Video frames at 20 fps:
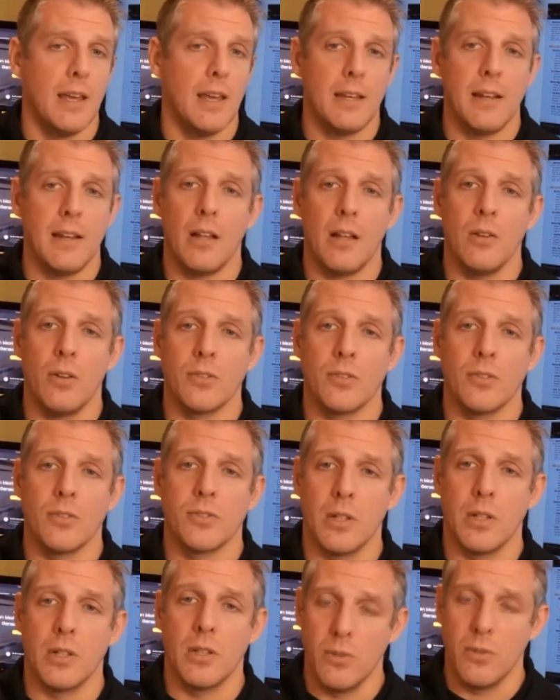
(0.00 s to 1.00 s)
and I'll
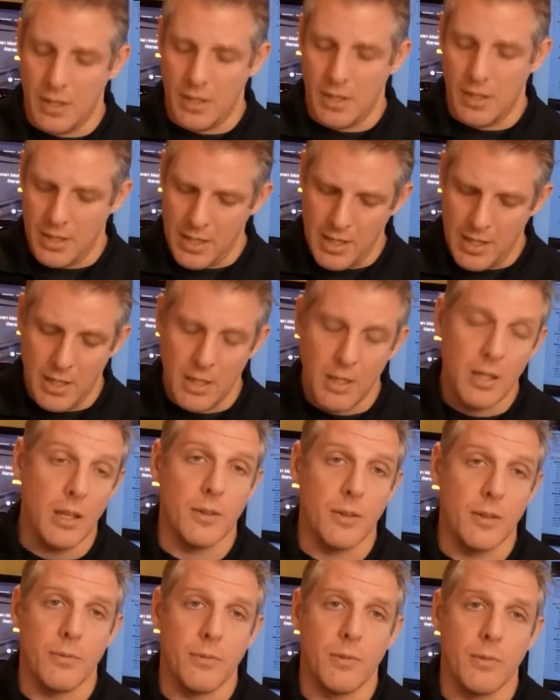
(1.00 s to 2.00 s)
also include it
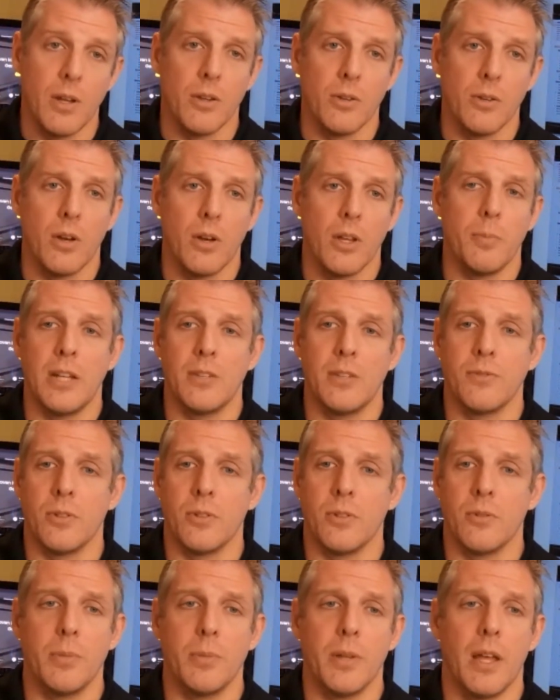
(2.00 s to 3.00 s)
on the page for
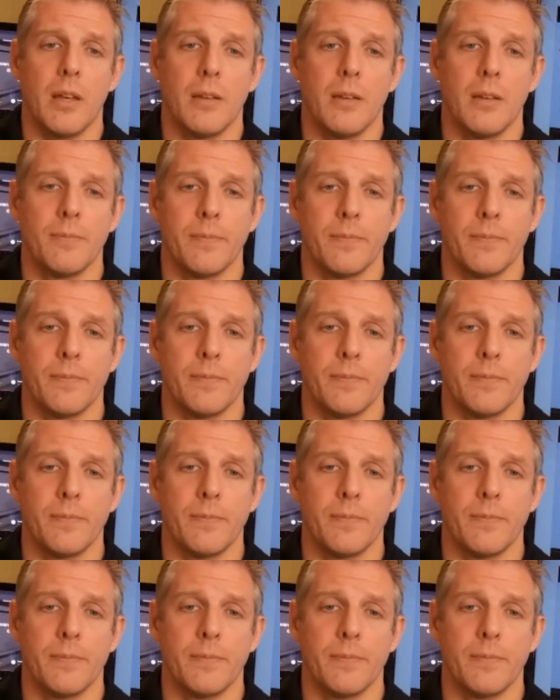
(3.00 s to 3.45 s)
the replay.